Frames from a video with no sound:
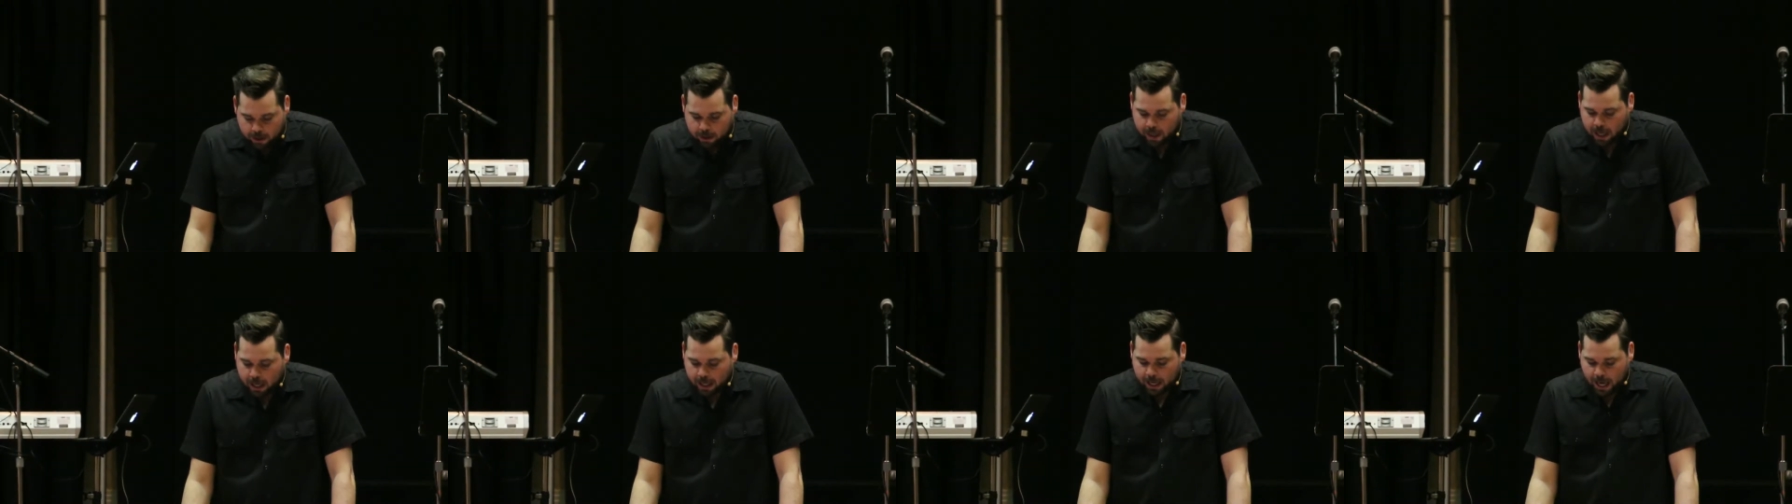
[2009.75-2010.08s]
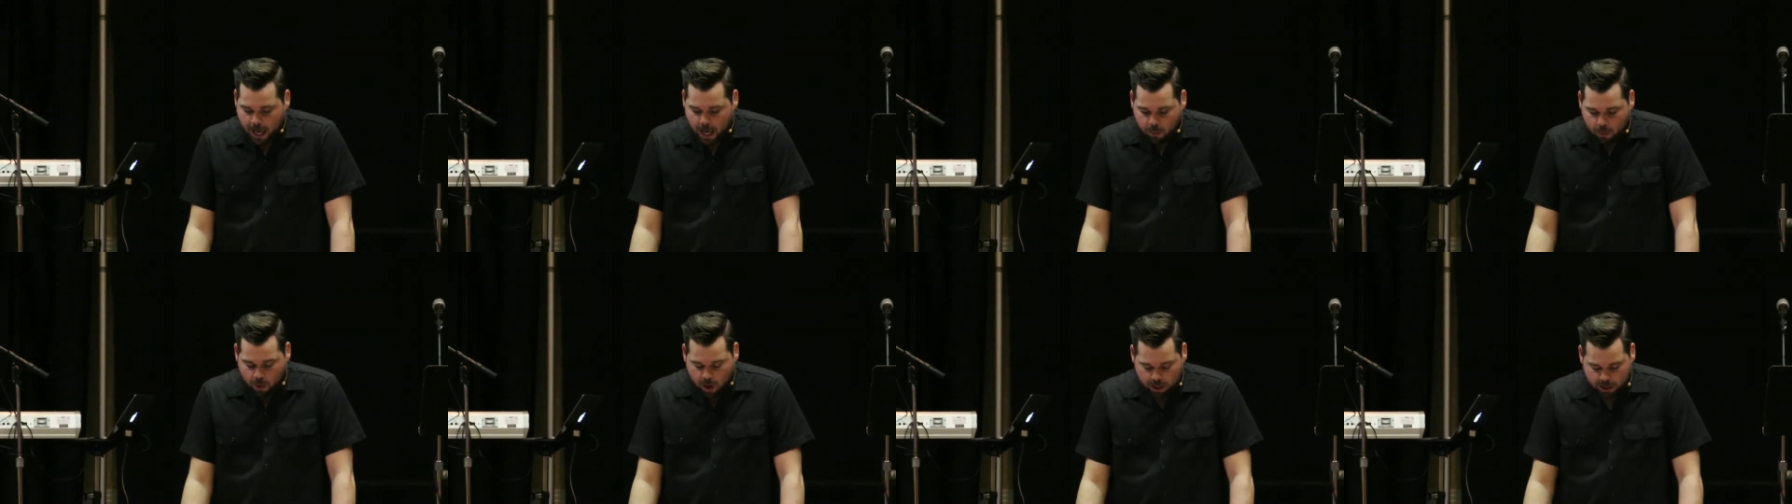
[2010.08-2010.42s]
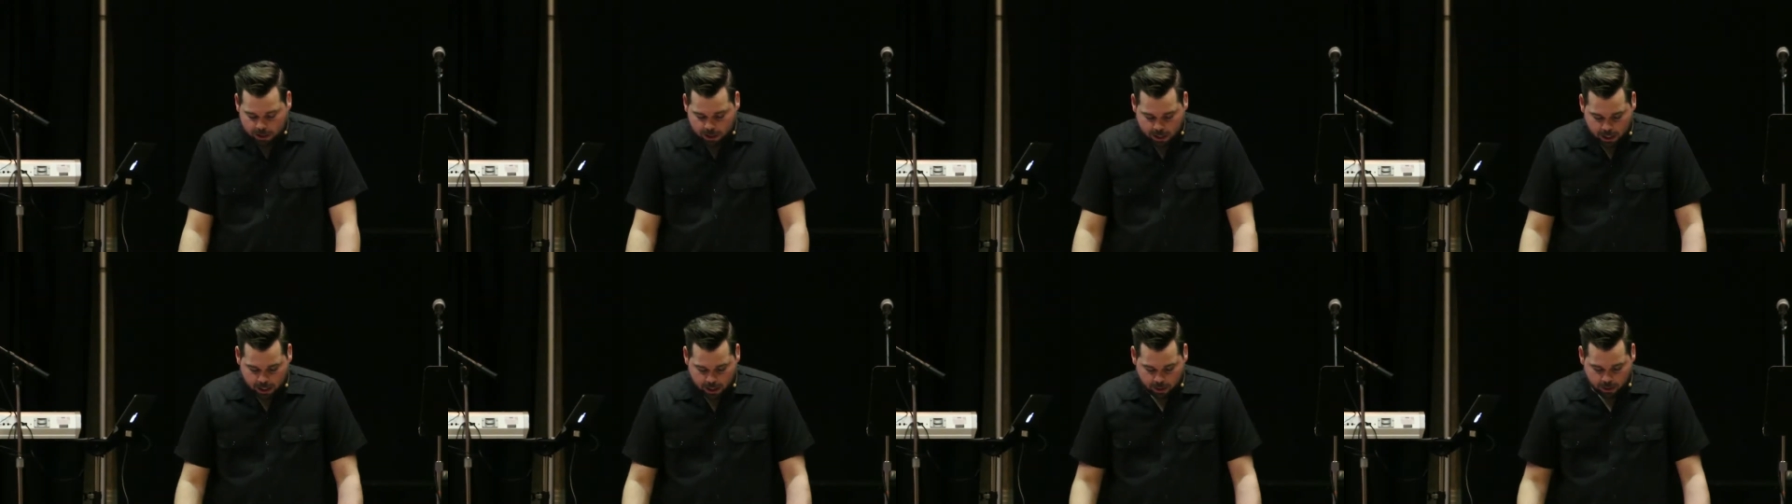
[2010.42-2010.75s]
that God
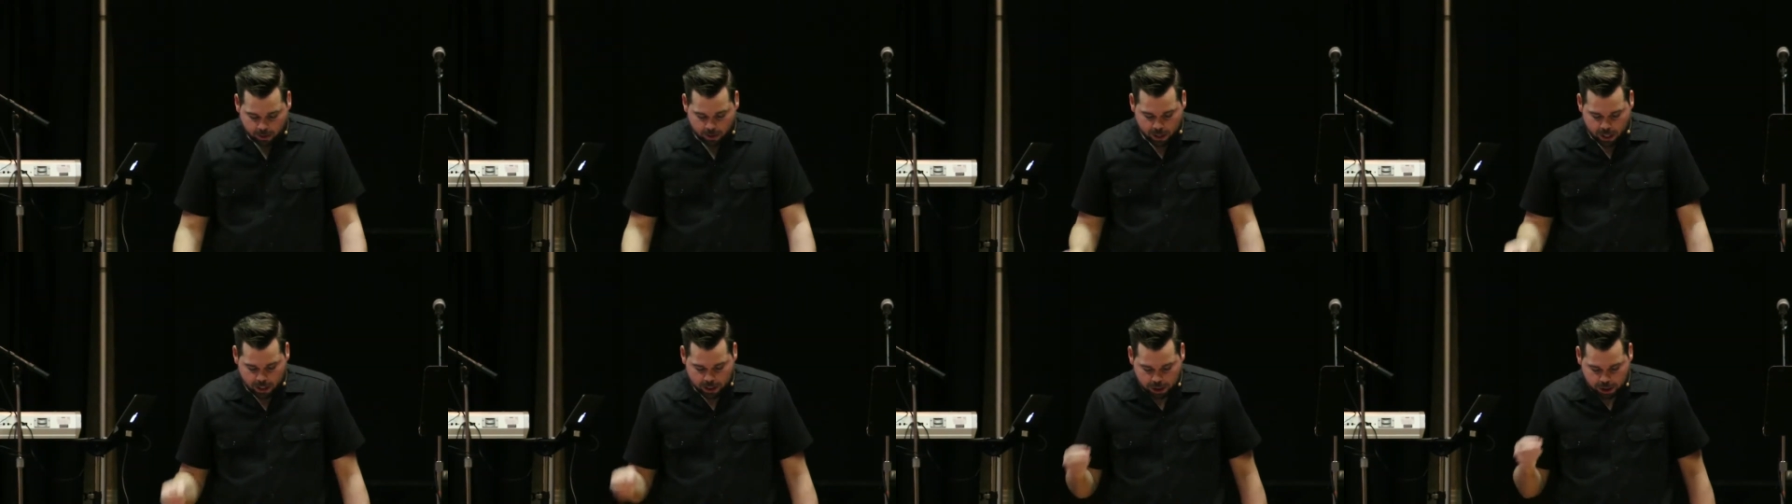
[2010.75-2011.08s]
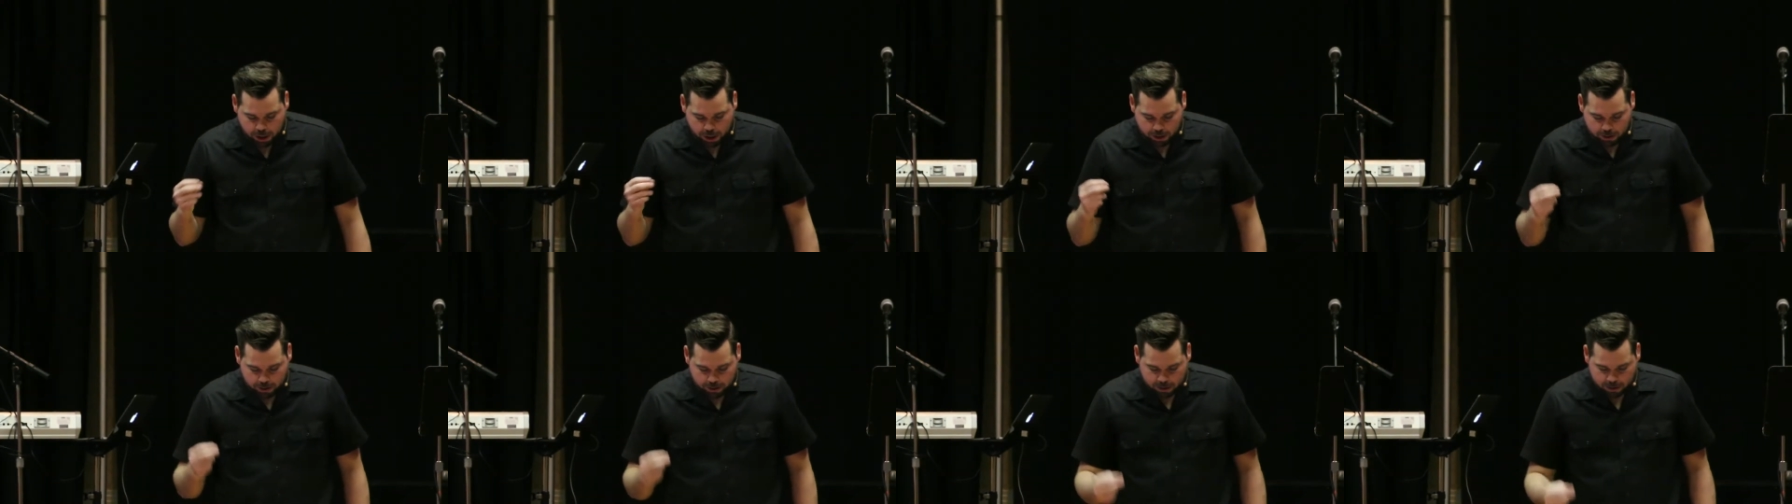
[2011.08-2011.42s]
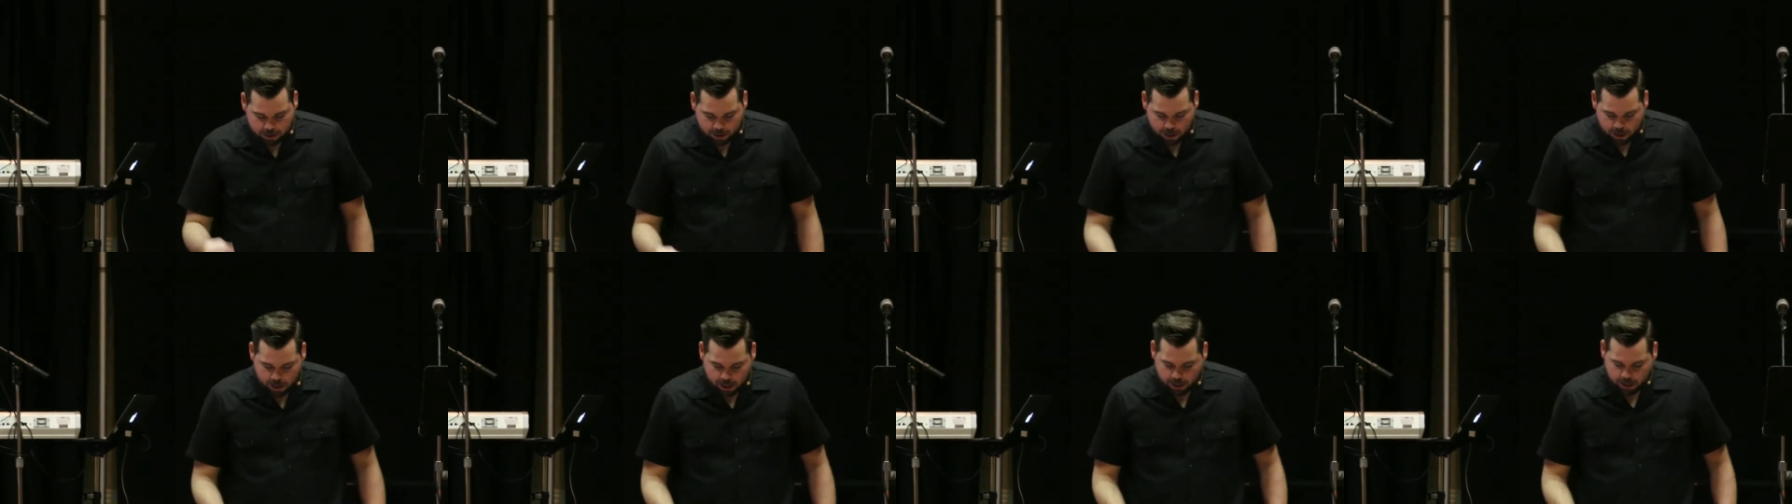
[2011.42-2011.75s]
wants to heal, that Jesus
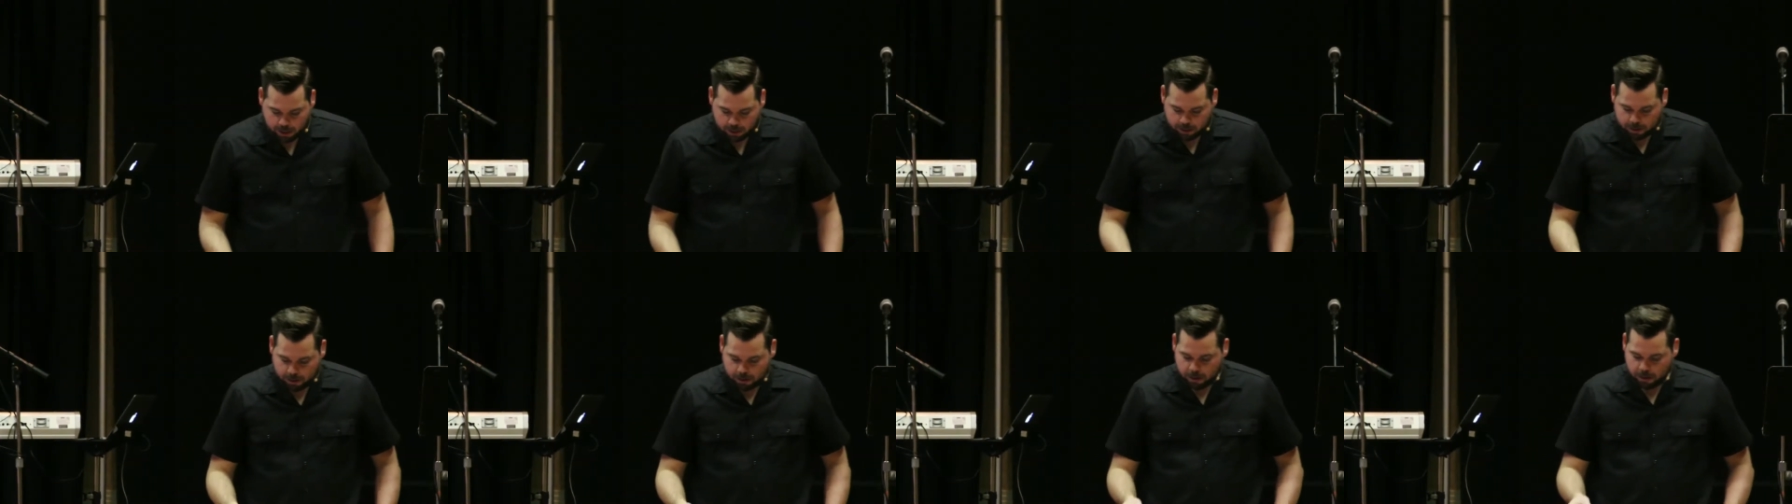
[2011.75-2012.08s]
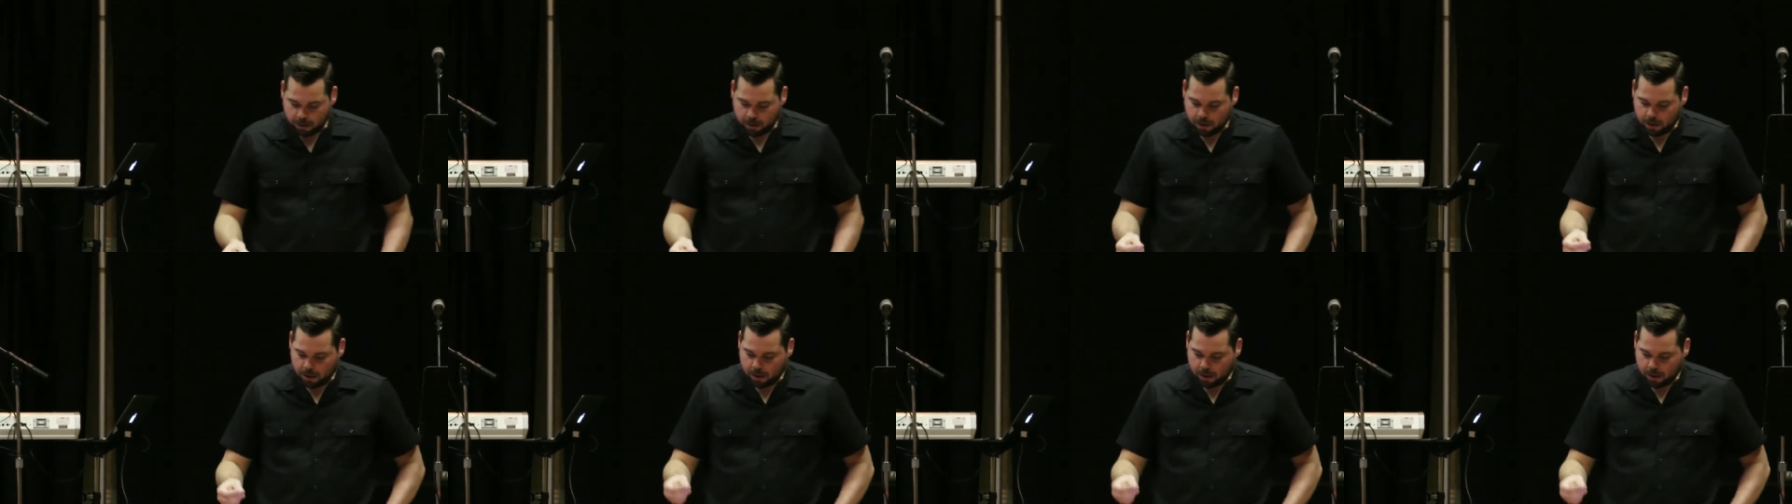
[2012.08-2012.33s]
is our healer.